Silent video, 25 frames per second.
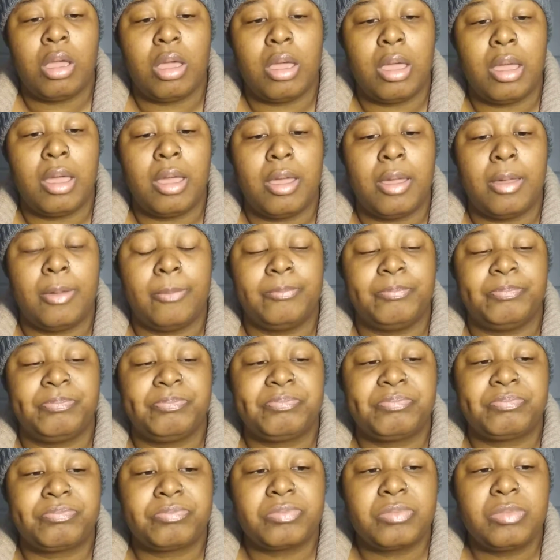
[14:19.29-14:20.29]

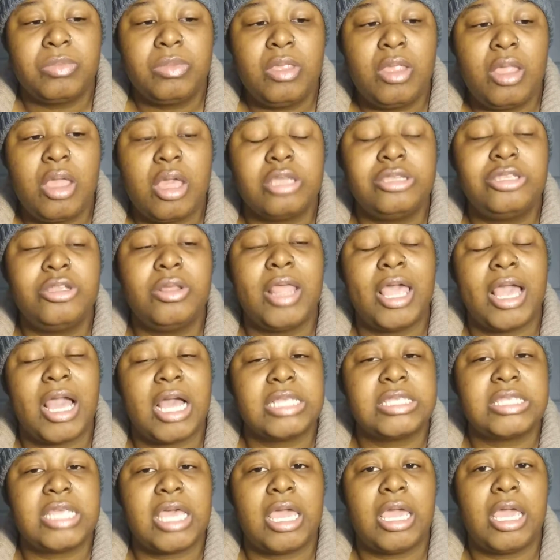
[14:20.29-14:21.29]
So like
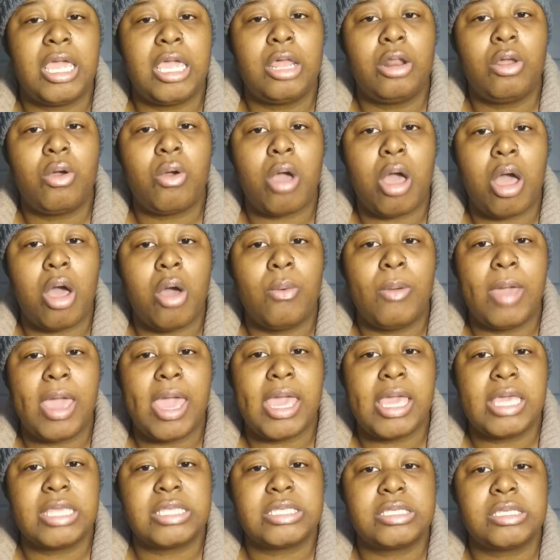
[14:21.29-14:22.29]
I said, it'll
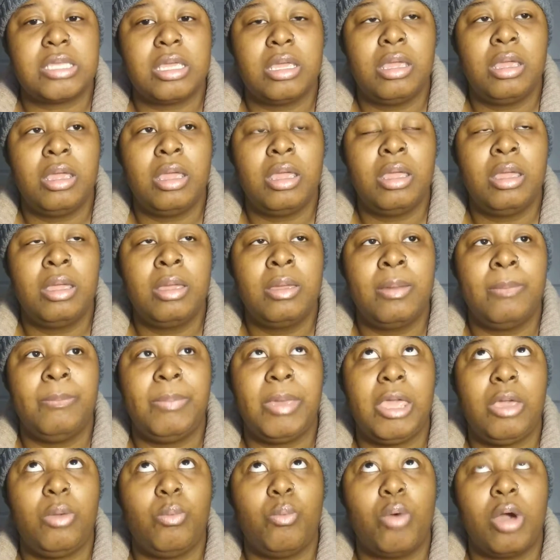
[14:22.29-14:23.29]
always
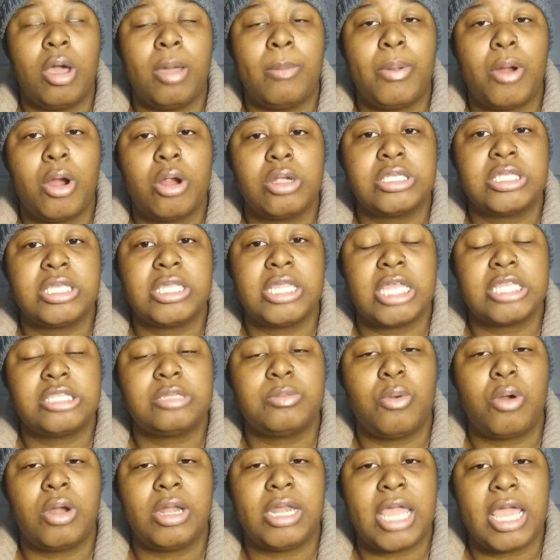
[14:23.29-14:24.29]
be one person
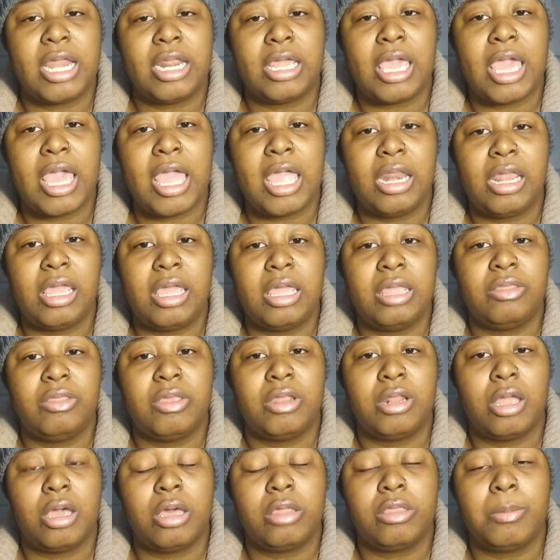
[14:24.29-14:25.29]
that's more dedicated
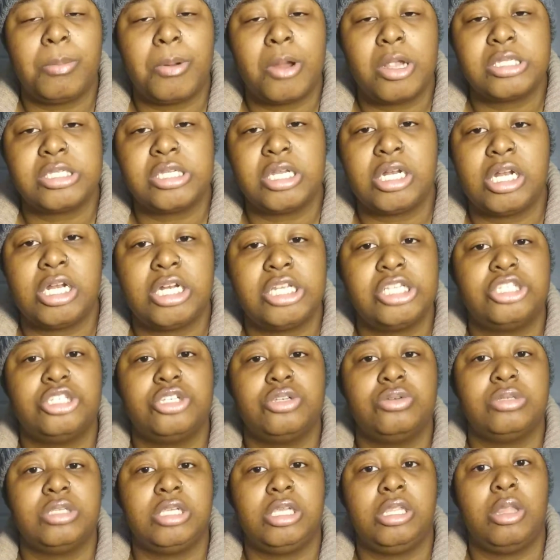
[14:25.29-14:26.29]
than the other person, and it's
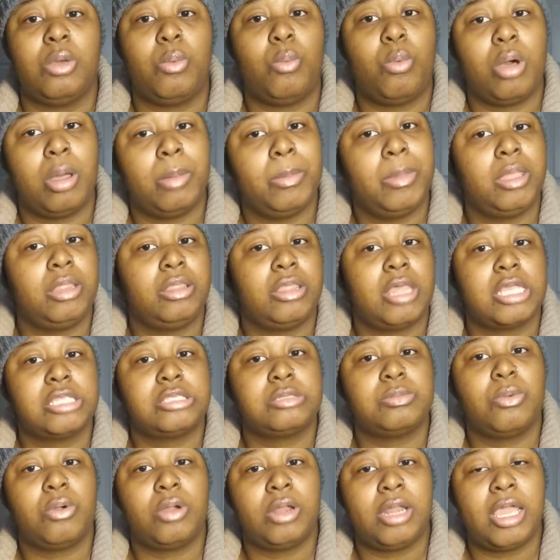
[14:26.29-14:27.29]
usually the woman
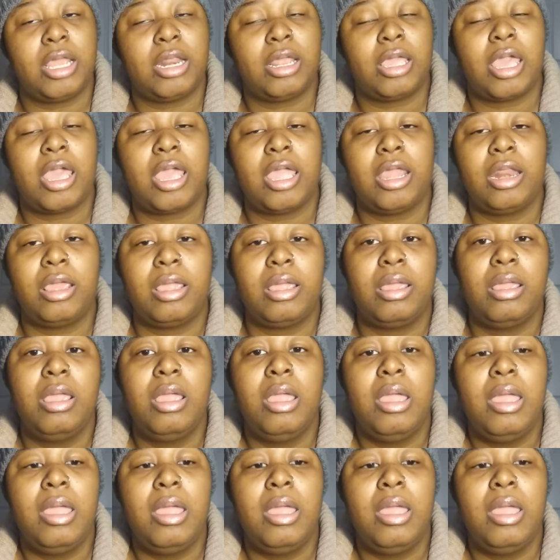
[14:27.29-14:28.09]
that's more dedicated.